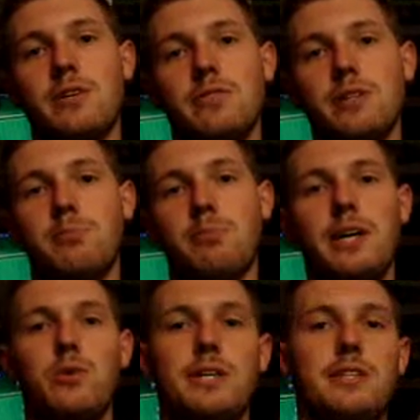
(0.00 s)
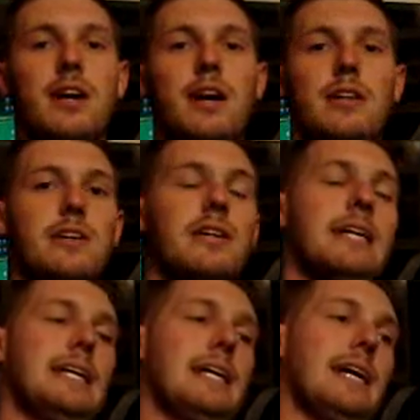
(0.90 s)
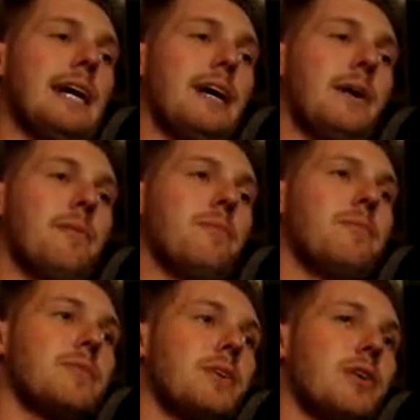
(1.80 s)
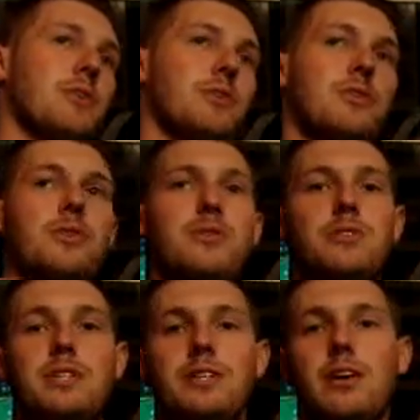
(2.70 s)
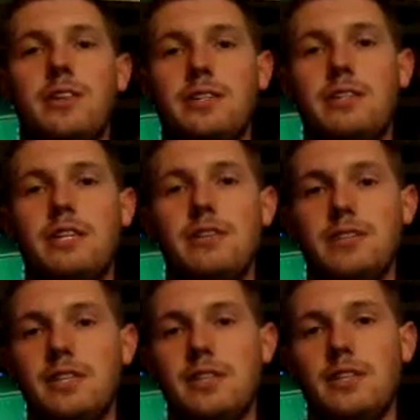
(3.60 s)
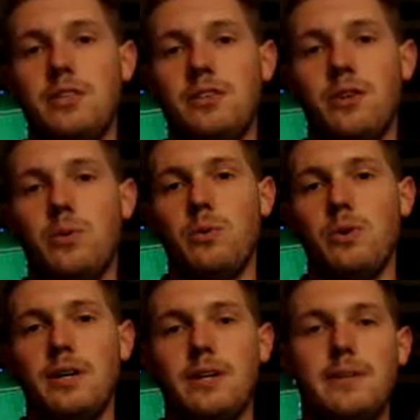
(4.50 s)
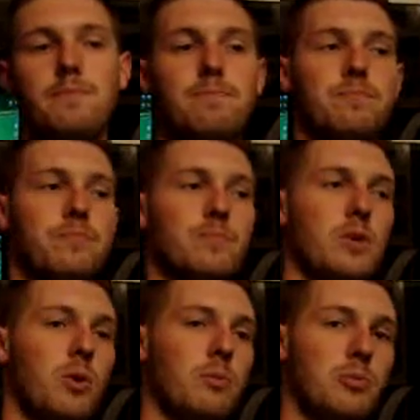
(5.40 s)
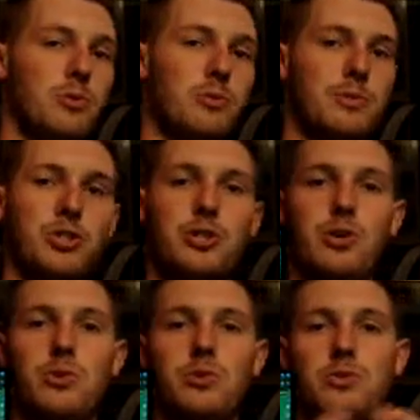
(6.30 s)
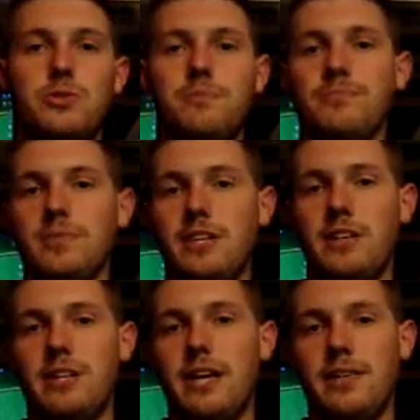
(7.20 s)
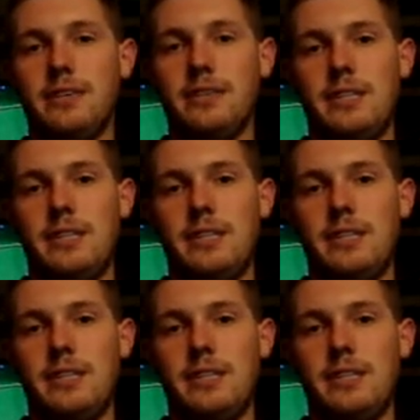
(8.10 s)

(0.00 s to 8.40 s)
quick flip, that quick dollar. You see it on TV, home improvement shows, internet,